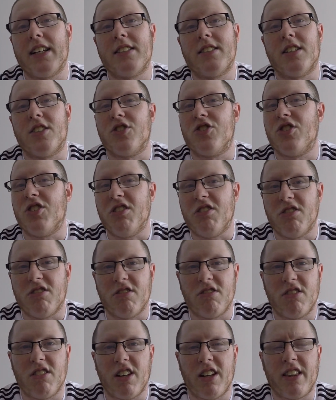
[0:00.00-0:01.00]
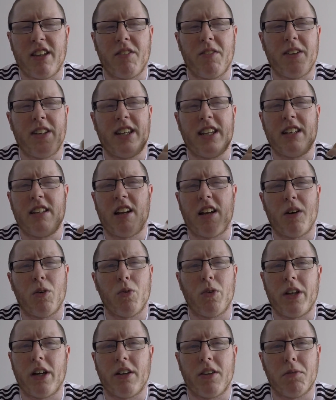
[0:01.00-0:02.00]
such as I think we did like all
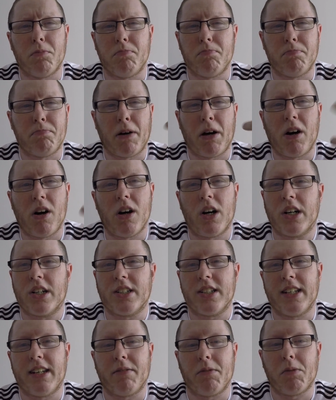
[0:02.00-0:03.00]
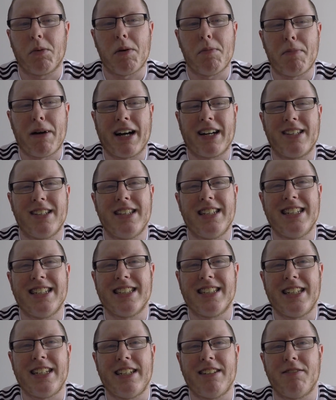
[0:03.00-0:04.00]
the other parks, and then we went back to
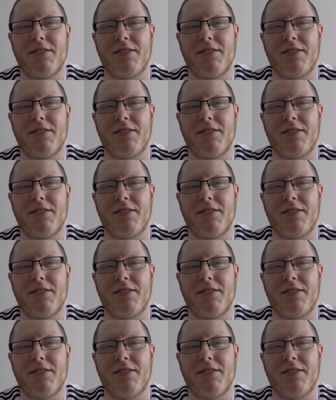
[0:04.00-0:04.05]
Disney.